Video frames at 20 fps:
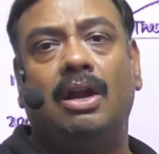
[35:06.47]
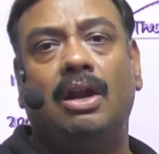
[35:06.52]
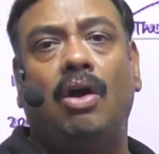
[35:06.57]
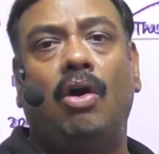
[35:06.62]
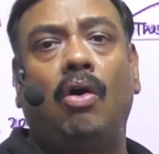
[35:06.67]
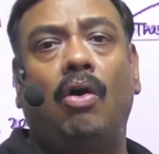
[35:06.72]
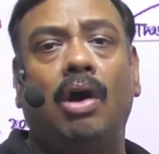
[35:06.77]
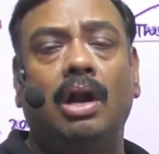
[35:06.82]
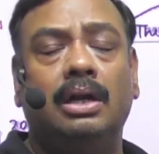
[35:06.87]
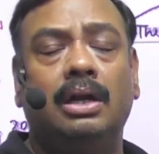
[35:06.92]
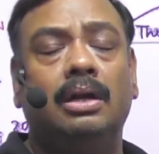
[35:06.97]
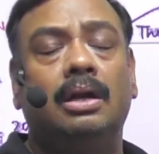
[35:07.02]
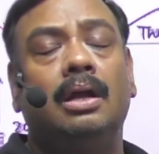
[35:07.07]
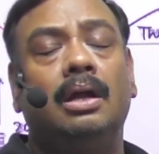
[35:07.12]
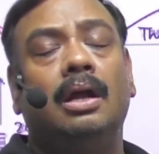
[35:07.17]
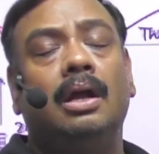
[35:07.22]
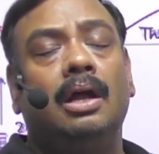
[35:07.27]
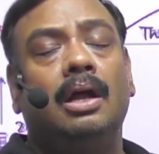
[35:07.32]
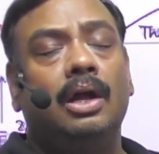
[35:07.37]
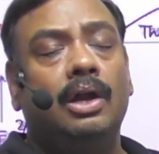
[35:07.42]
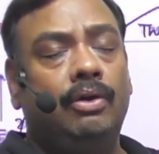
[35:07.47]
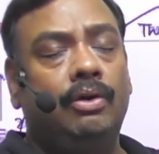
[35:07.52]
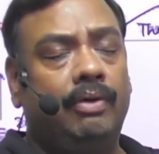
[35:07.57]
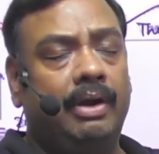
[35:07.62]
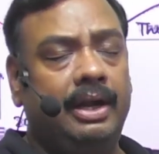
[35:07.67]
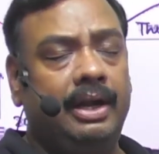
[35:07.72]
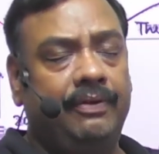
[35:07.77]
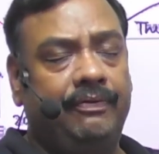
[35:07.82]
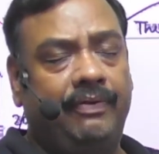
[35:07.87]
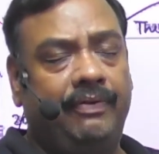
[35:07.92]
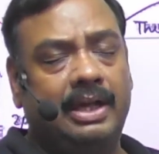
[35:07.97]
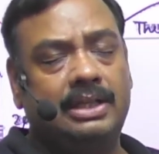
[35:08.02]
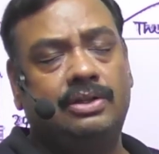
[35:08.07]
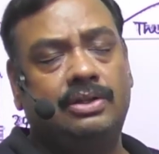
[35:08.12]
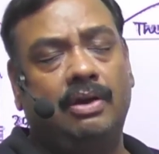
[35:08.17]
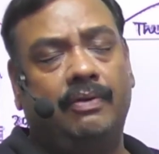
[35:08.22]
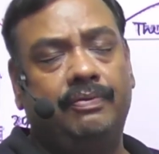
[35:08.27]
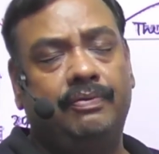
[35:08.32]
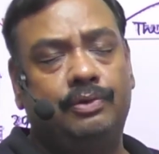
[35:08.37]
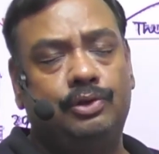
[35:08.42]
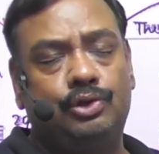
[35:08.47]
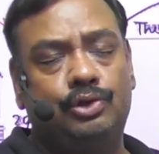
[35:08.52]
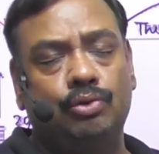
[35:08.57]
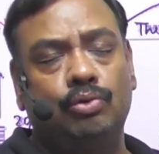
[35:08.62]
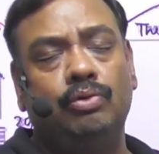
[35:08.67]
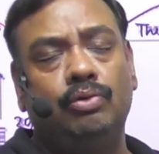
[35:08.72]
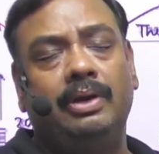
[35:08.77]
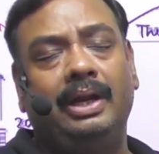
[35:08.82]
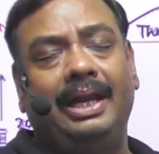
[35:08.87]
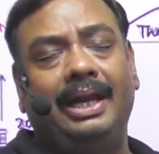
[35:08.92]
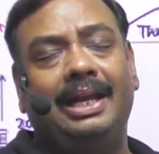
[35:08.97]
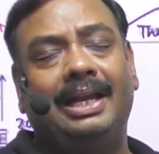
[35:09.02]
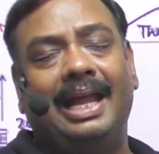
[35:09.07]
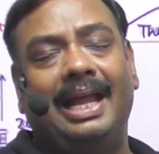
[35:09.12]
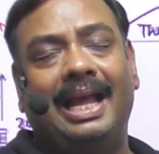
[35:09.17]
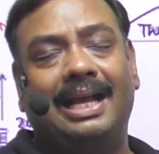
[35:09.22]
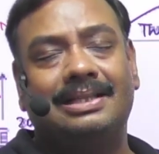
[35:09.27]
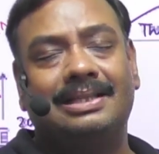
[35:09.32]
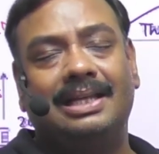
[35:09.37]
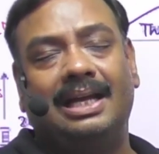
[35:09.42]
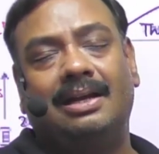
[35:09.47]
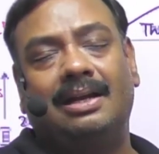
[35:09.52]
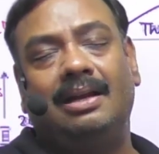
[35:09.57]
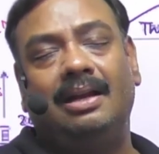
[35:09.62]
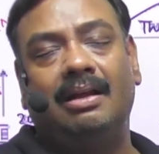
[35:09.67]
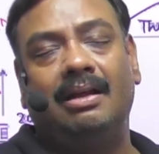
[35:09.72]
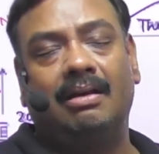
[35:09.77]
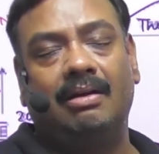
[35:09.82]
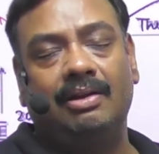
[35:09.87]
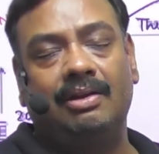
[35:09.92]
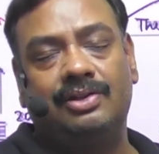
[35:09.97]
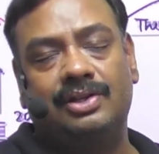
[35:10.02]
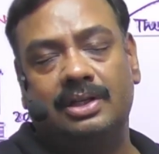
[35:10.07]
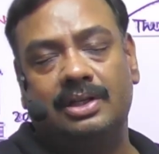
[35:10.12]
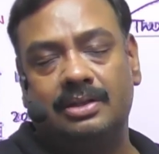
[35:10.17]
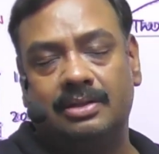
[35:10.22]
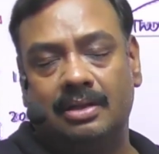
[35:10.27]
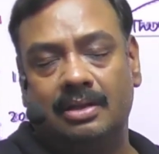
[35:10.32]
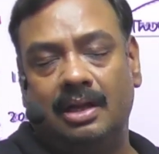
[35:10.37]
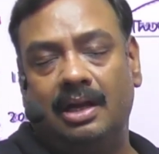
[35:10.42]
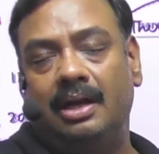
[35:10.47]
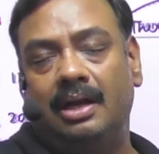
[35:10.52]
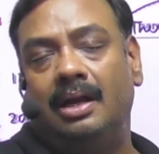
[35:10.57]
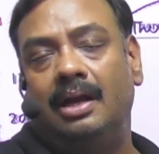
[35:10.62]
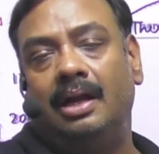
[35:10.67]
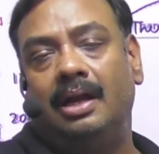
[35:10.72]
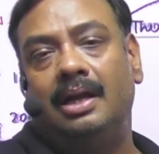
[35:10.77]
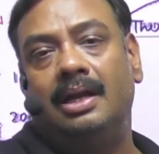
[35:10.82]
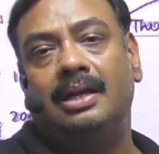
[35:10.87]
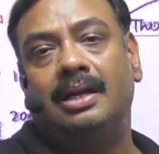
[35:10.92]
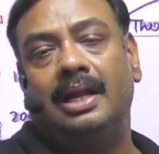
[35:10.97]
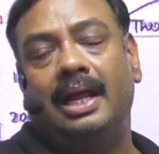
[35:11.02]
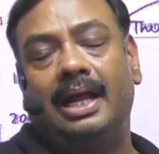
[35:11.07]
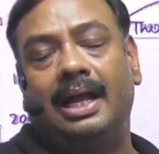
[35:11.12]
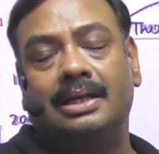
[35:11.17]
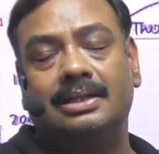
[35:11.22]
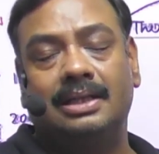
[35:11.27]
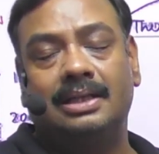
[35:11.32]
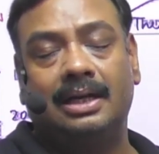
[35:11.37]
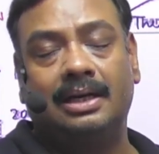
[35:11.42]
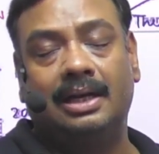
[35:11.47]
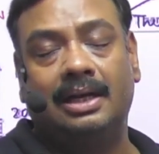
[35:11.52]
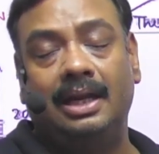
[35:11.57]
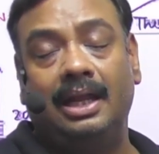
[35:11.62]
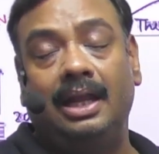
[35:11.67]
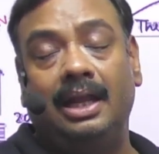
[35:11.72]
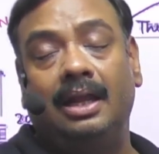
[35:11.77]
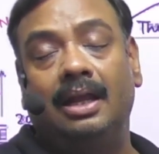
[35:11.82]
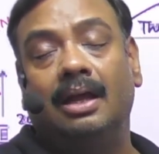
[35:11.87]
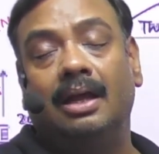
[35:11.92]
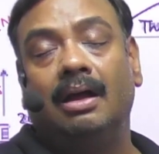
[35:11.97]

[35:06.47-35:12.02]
On 21st of June it exactly reaches it exactly